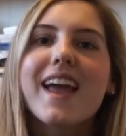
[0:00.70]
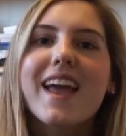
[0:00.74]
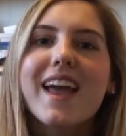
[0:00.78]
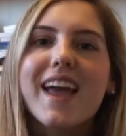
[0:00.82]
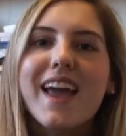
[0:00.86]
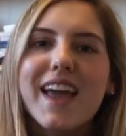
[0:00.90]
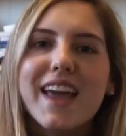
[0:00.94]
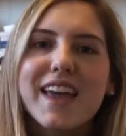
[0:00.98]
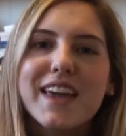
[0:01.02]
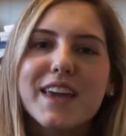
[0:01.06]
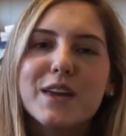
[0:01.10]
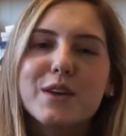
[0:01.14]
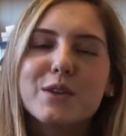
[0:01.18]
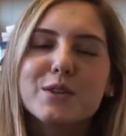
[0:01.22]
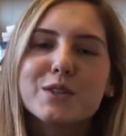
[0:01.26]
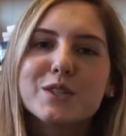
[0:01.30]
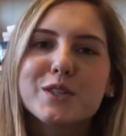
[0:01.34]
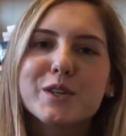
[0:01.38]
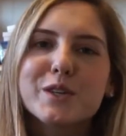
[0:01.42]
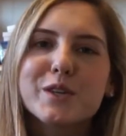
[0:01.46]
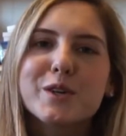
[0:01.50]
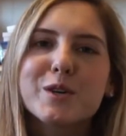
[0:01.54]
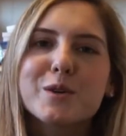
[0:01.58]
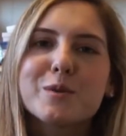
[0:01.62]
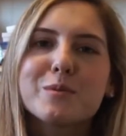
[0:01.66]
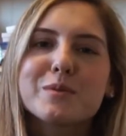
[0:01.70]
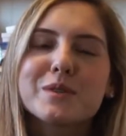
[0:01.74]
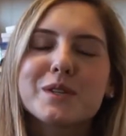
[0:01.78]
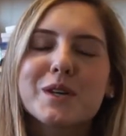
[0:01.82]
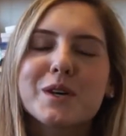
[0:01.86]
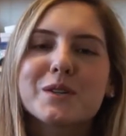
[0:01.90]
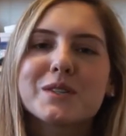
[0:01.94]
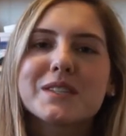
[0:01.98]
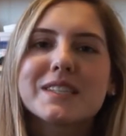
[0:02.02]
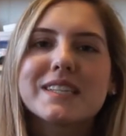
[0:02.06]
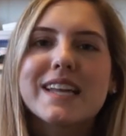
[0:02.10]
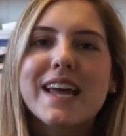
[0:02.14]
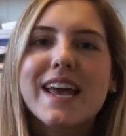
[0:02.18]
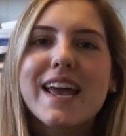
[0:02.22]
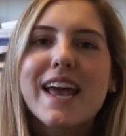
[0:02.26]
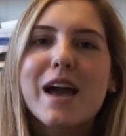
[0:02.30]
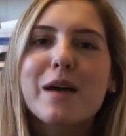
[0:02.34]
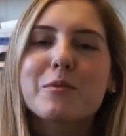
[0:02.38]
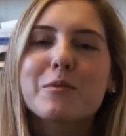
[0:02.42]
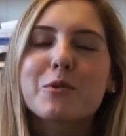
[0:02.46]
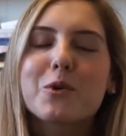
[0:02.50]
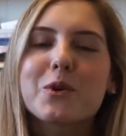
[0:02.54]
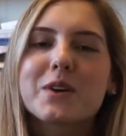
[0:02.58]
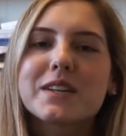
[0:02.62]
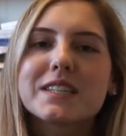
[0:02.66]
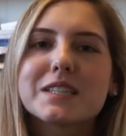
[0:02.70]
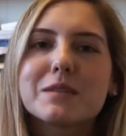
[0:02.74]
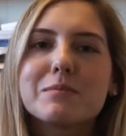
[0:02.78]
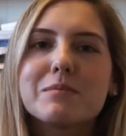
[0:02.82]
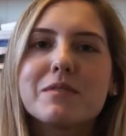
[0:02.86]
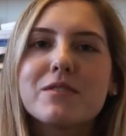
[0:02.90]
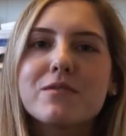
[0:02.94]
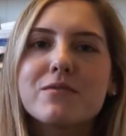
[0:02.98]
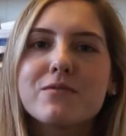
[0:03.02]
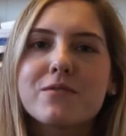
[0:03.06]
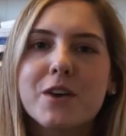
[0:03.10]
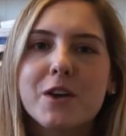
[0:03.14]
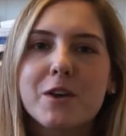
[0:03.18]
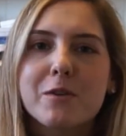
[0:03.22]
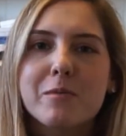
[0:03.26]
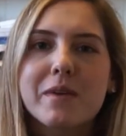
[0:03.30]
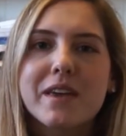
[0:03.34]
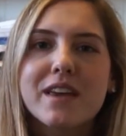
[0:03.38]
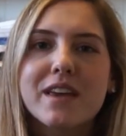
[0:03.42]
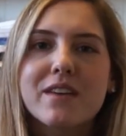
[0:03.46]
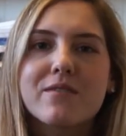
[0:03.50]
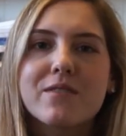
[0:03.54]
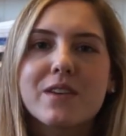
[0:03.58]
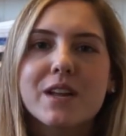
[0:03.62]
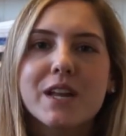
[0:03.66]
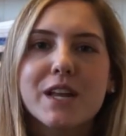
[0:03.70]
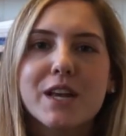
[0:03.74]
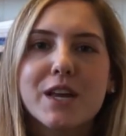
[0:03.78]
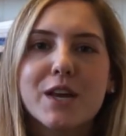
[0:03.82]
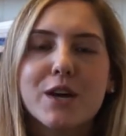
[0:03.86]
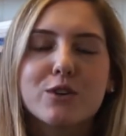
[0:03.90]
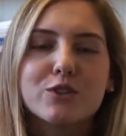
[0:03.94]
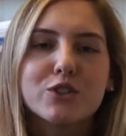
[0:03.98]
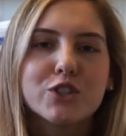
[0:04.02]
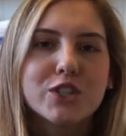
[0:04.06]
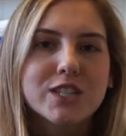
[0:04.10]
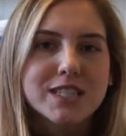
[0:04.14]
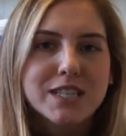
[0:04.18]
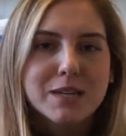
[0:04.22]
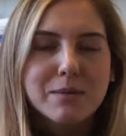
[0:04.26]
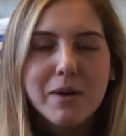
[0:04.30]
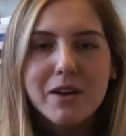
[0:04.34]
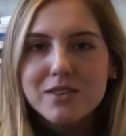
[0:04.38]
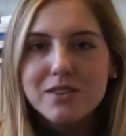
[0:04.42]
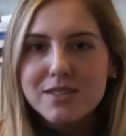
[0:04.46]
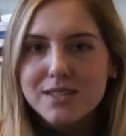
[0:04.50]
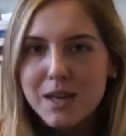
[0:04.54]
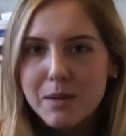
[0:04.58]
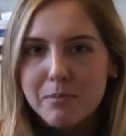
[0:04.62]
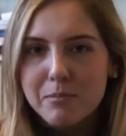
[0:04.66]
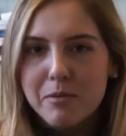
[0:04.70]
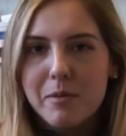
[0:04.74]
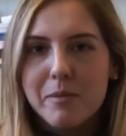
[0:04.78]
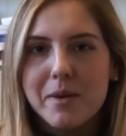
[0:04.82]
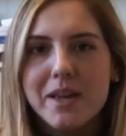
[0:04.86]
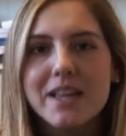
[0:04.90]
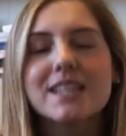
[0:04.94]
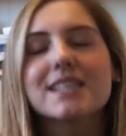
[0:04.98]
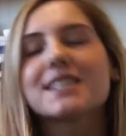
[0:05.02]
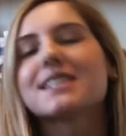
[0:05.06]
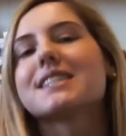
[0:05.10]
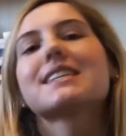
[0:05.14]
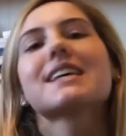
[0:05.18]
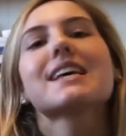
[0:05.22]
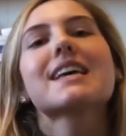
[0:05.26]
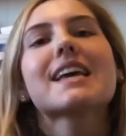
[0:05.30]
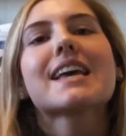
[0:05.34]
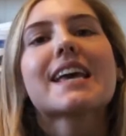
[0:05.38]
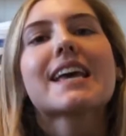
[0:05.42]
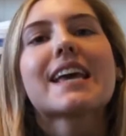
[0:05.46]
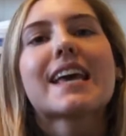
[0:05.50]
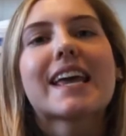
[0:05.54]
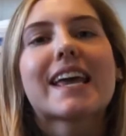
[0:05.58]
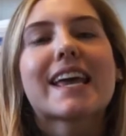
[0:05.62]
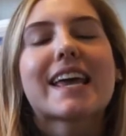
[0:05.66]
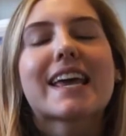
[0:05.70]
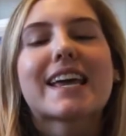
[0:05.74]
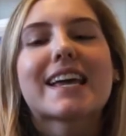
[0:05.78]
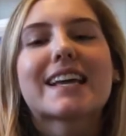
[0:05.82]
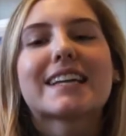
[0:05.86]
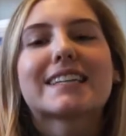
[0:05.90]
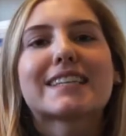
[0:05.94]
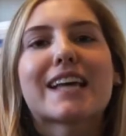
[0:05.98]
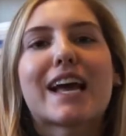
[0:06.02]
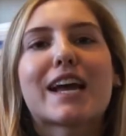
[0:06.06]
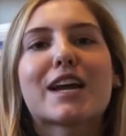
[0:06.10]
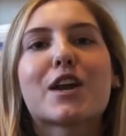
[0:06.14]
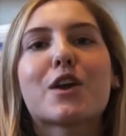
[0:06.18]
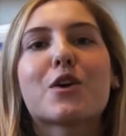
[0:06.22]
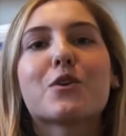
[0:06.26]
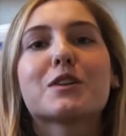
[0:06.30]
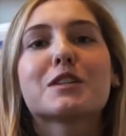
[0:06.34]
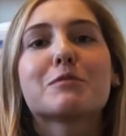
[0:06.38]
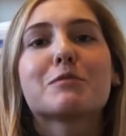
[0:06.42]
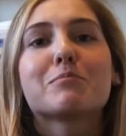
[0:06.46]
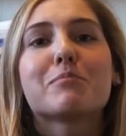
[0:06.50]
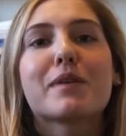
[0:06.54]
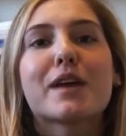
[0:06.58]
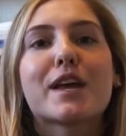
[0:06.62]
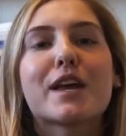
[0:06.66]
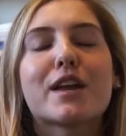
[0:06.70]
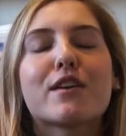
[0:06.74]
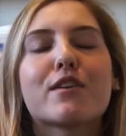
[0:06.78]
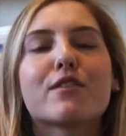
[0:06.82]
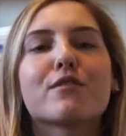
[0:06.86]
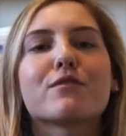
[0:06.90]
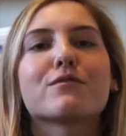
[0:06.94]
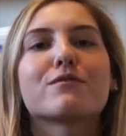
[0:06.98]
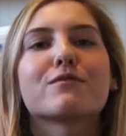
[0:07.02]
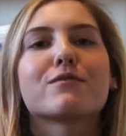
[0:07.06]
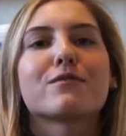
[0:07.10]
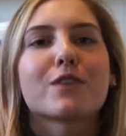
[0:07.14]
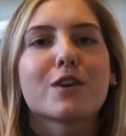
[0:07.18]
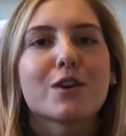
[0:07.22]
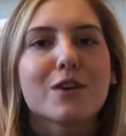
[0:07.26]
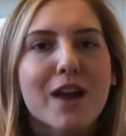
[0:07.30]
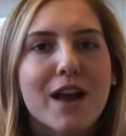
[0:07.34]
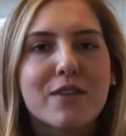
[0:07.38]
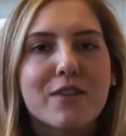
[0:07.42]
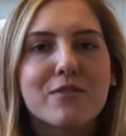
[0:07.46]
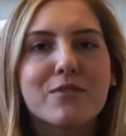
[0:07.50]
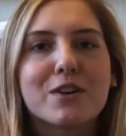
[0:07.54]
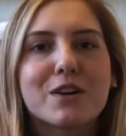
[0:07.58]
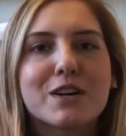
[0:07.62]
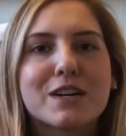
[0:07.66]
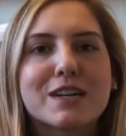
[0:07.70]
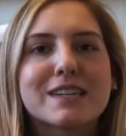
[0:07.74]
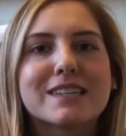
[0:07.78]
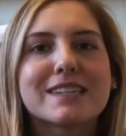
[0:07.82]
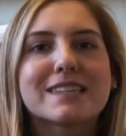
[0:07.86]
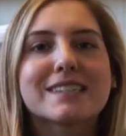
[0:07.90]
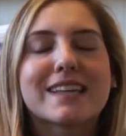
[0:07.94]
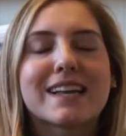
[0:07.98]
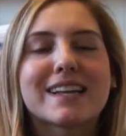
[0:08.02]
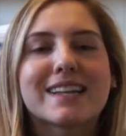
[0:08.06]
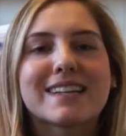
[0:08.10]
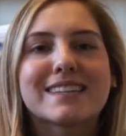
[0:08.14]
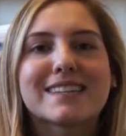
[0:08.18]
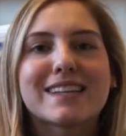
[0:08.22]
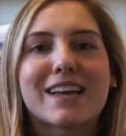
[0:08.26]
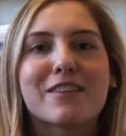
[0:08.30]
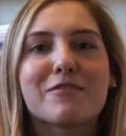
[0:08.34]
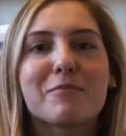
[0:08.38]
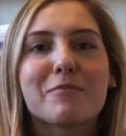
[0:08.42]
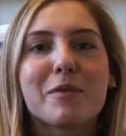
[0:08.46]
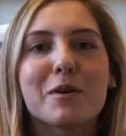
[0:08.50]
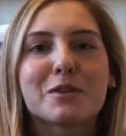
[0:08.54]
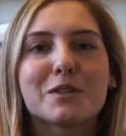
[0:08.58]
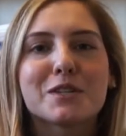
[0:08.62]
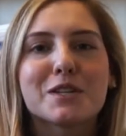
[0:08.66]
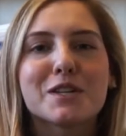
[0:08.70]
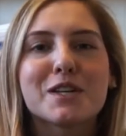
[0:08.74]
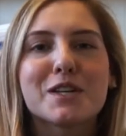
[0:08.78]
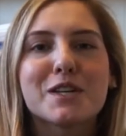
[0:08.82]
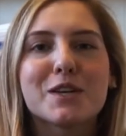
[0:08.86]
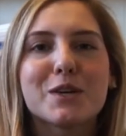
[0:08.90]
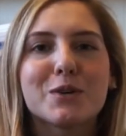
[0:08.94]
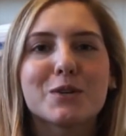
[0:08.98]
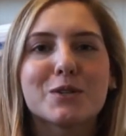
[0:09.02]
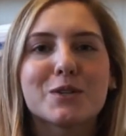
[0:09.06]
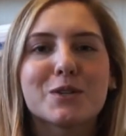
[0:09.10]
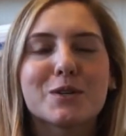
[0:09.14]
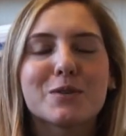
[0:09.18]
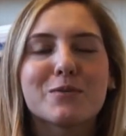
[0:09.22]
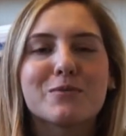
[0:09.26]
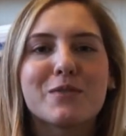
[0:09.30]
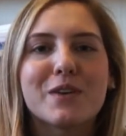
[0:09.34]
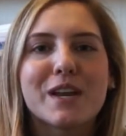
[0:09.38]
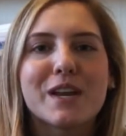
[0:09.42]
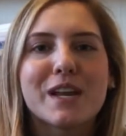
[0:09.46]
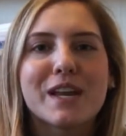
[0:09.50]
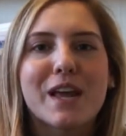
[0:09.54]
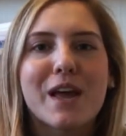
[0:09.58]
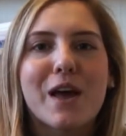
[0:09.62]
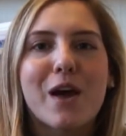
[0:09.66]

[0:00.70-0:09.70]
Hey YouTube, so today I'm going to be filming a video just about supplements, and I know it's been forever since I've posted a YouTube video.